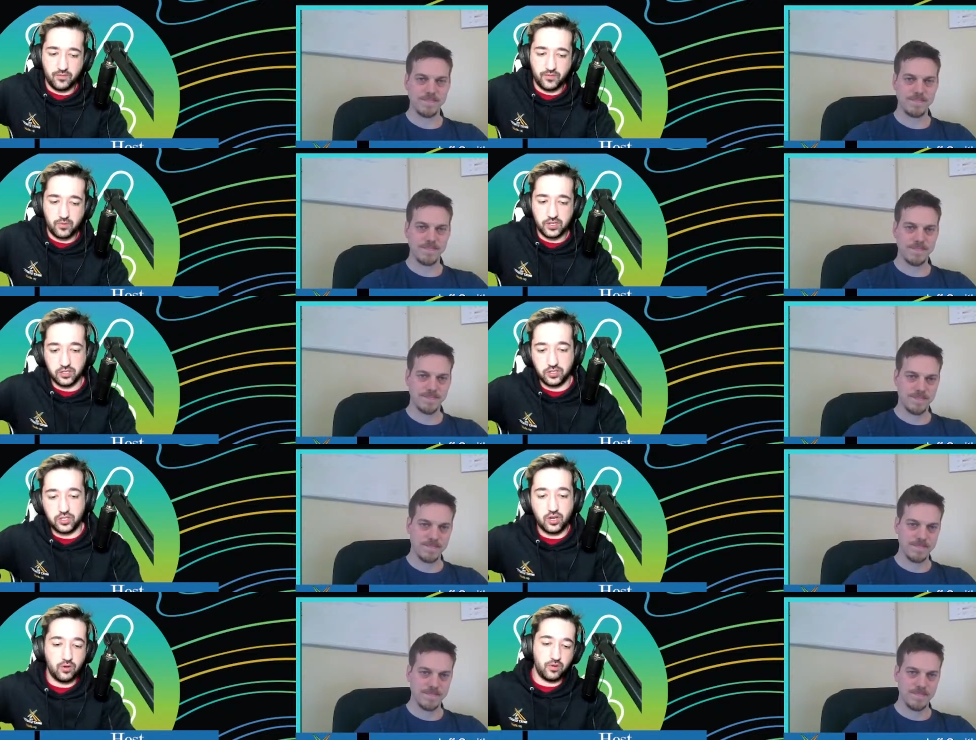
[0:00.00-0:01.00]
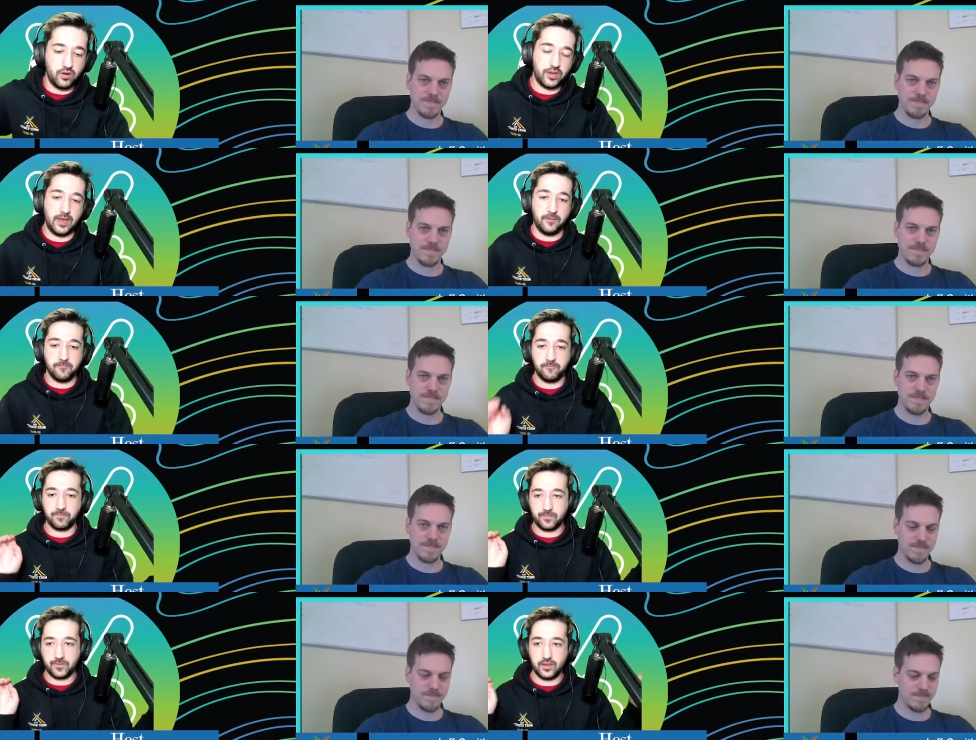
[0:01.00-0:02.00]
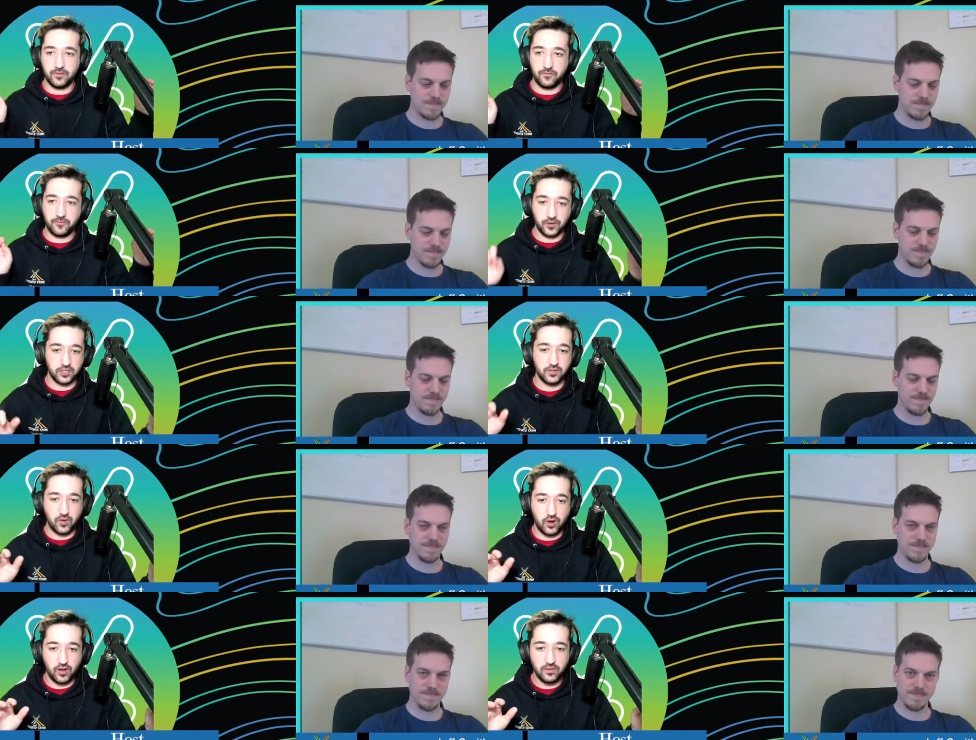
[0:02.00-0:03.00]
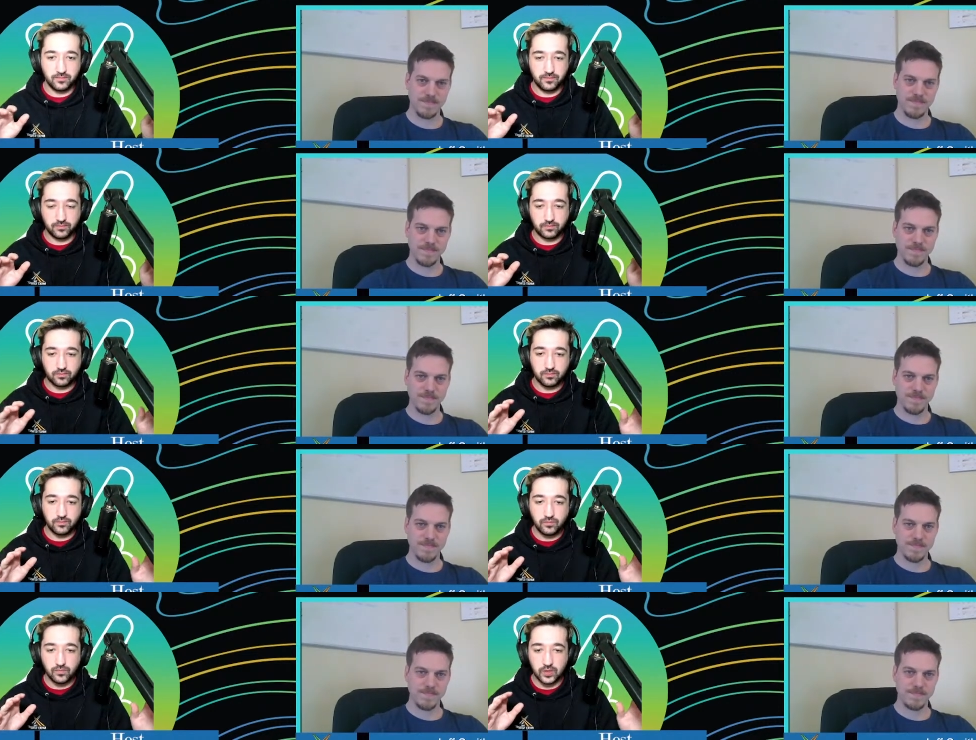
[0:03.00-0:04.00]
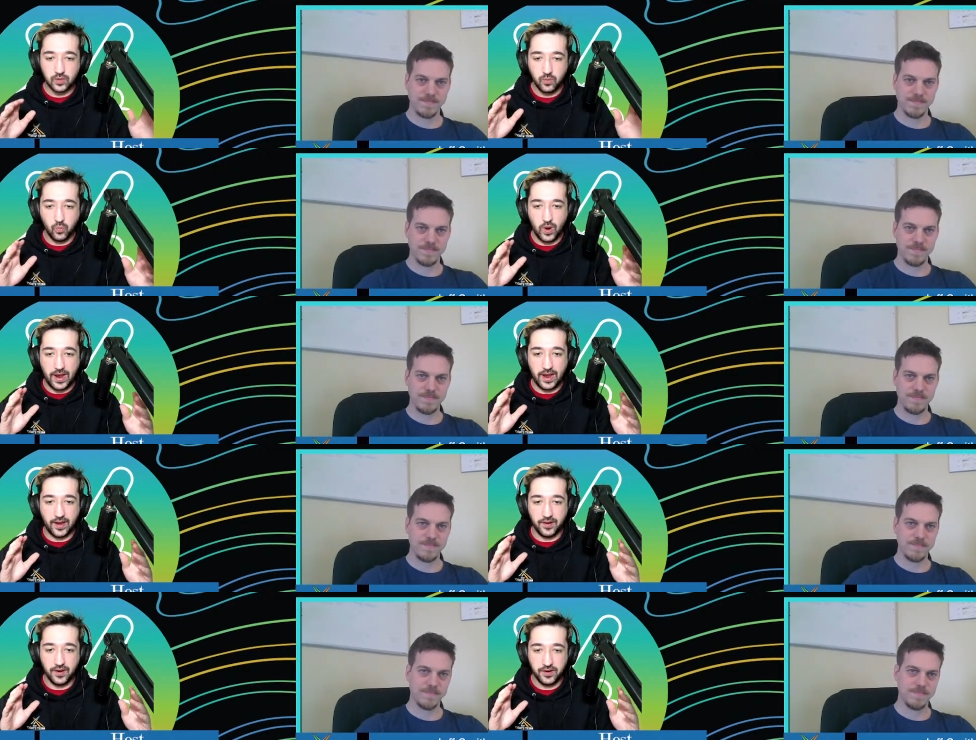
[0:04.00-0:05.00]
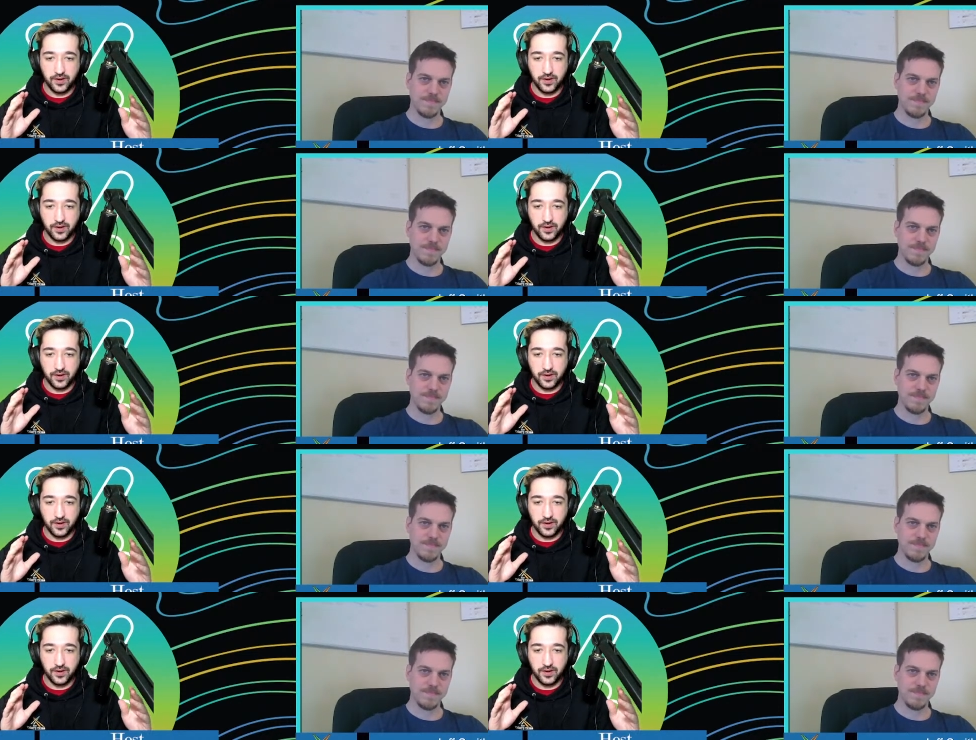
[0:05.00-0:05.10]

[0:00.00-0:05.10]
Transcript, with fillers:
Speaker 1: of the questions. So, okay, first of all, when